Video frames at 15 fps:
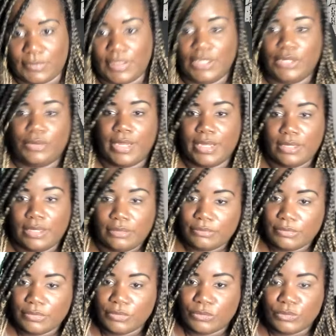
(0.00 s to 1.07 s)
I ain't
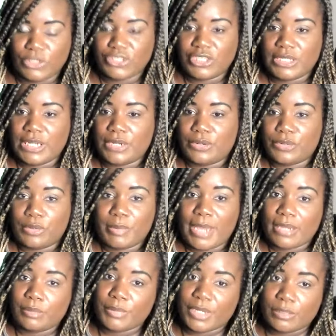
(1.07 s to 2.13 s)
wishing that on
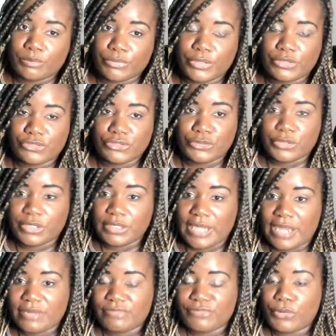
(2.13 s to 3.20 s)
nobody, but I'm pretty sure at
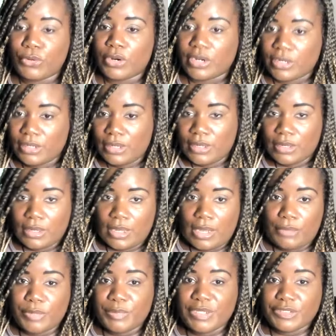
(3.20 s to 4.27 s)
94, I
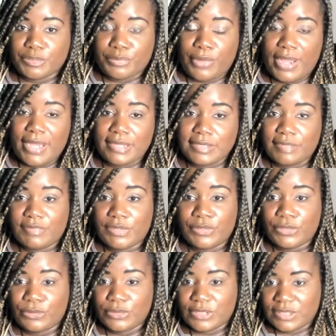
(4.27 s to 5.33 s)
wouldn't be surprised if the
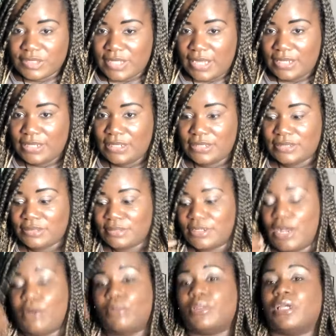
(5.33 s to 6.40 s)
news is that he's
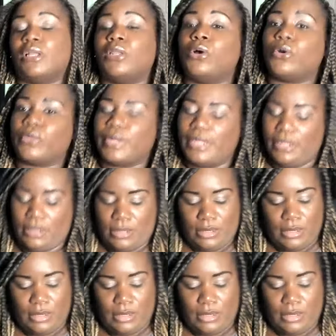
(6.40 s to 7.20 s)
gone to glory.